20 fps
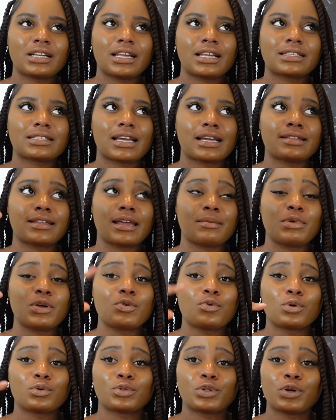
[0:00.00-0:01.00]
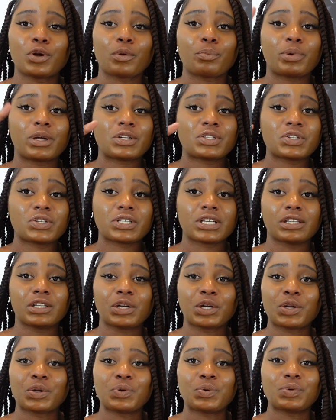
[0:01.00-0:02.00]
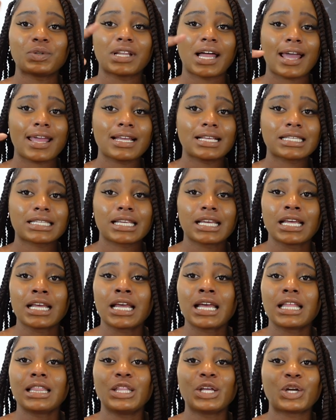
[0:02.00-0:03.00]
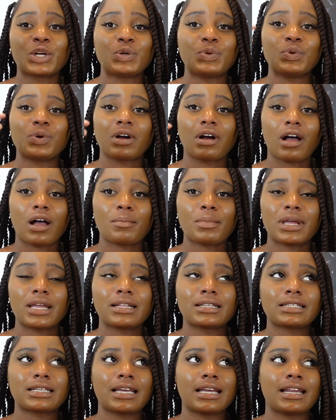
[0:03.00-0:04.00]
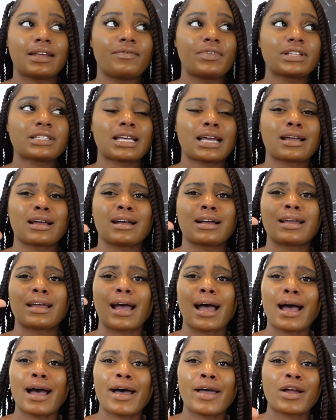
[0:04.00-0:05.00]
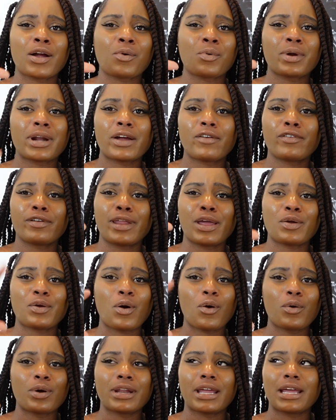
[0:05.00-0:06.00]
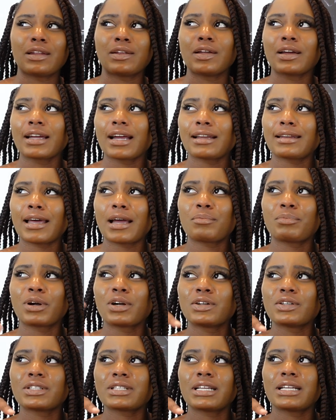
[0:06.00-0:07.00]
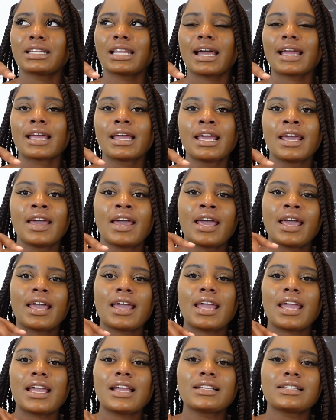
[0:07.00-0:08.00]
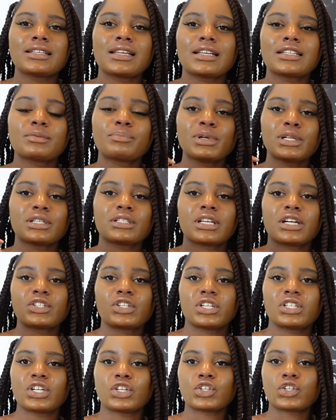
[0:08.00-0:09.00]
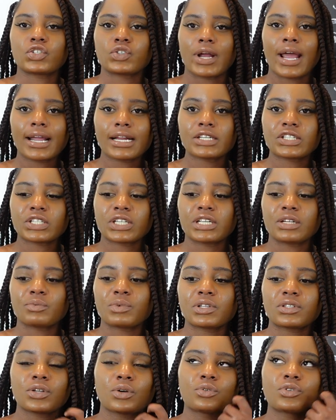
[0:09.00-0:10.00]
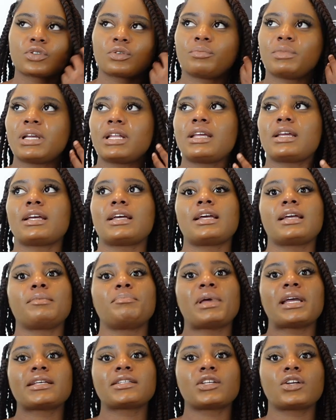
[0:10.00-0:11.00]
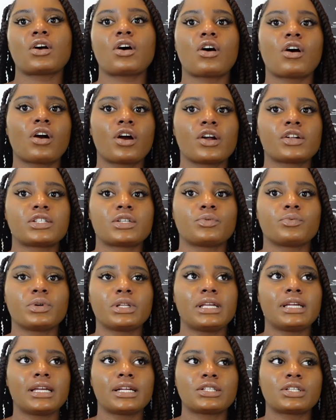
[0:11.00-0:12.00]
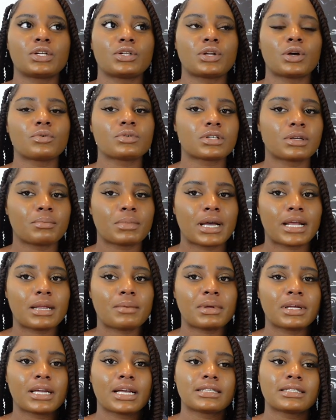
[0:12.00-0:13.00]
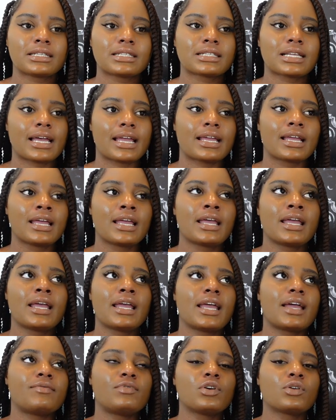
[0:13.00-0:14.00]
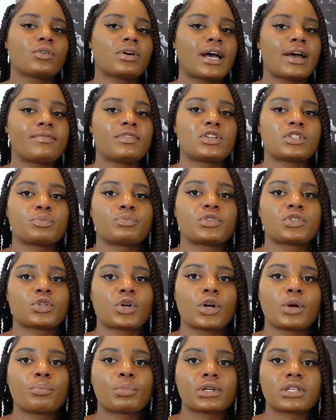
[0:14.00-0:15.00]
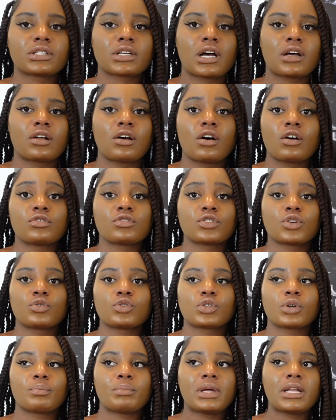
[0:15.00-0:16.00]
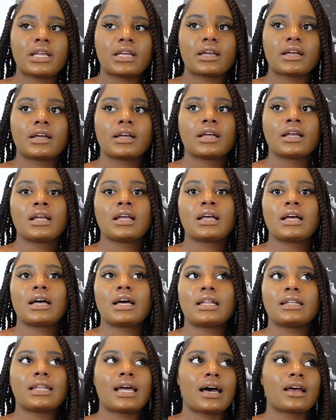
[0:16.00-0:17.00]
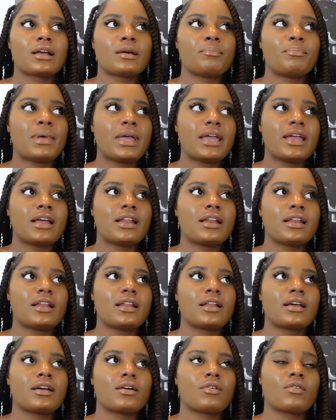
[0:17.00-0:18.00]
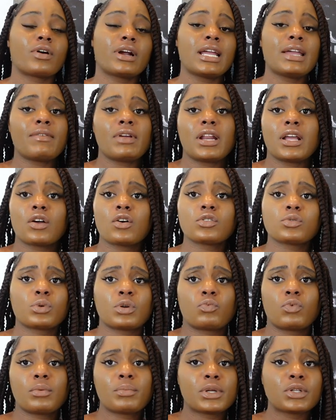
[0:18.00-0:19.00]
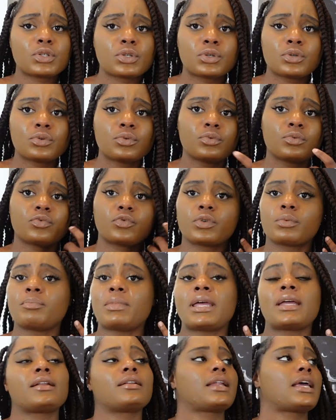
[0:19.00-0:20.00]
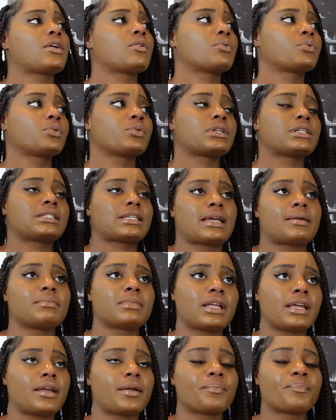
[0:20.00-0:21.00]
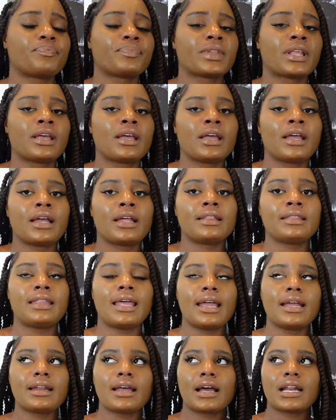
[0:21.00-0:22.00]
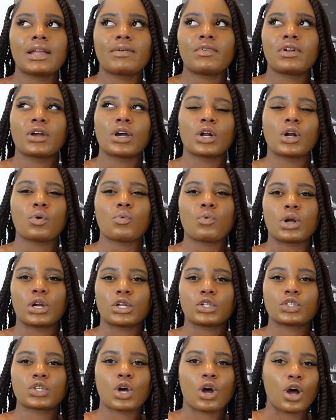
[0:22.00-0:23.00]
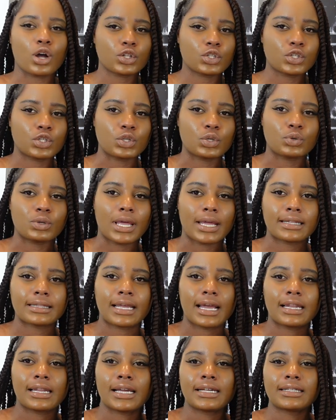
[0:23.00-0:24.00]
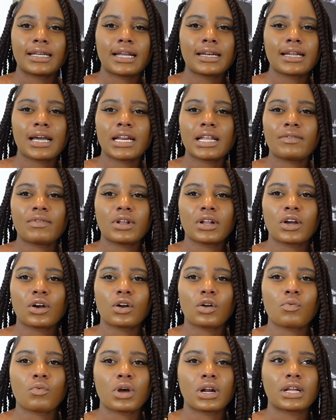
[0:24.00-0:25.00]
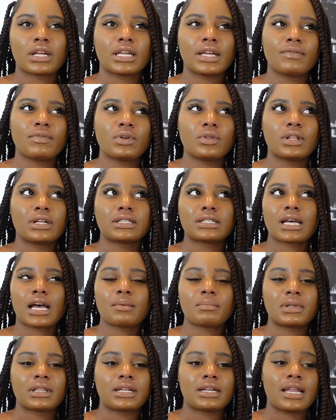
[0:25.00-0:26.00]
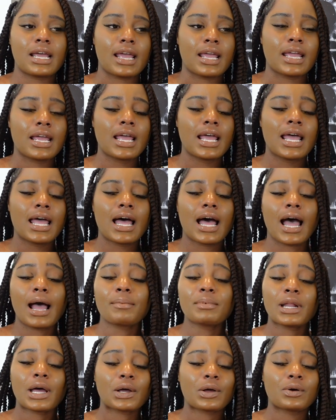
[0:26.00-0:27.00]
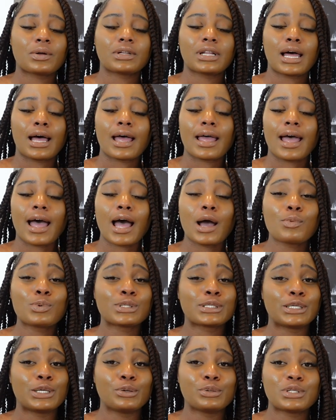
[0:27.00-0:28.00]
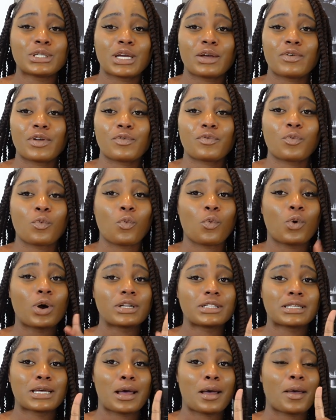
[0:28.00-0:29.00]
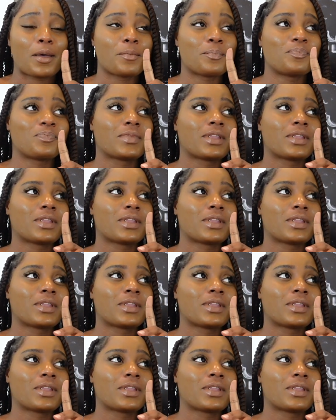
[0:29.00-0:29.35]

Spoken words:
it's like they be going through your pictures and looking who likes, looking who comments. And if it's like a guy or whatever, they go and they look at that person. Like, it's been such a distraction with social media. It makes it hard to really get to know somebody, because it's like, if you don't have this certain persona on social media, a lot of men, or even it goes with women too, who for men, they go through the same thing. They're not even gonna wanna talk to you like that. Like, they're not even gonna wanna give you the time of the day. I'm not gonna lie, I was guilty of it one time.